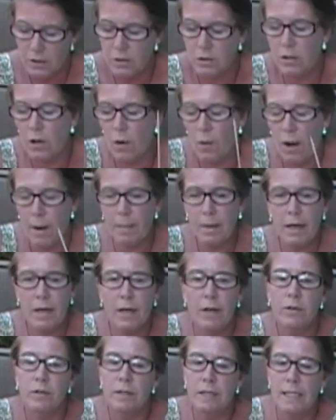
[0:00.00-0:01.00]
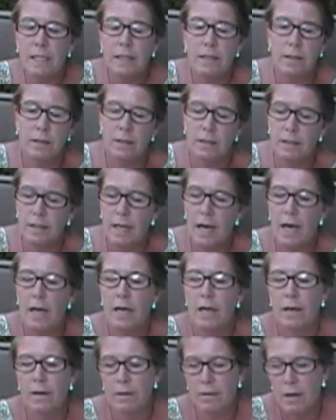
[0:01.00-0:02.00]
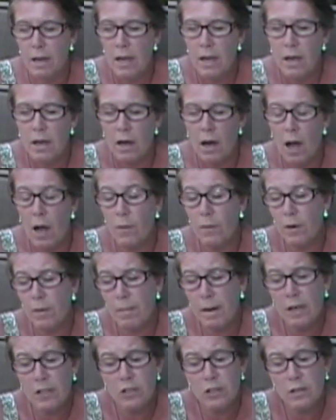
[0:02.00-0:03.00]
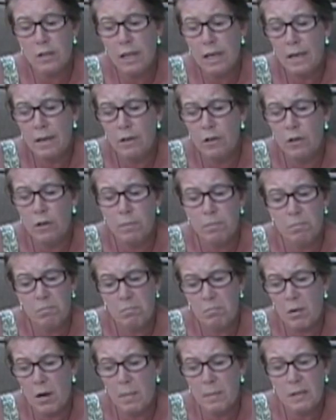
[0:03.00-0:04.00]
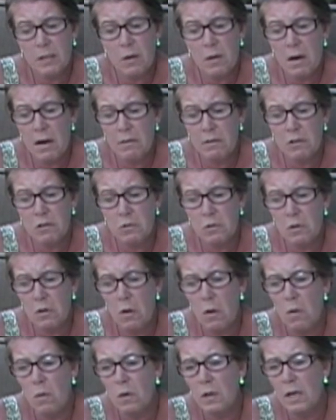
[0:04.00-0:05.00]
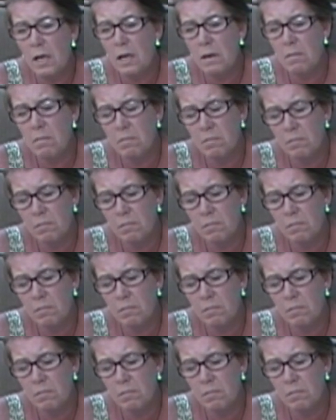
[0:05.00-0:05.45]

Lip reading: So I'm going to use these instead, and I would imagine that you probably don't have to drill a hole in it.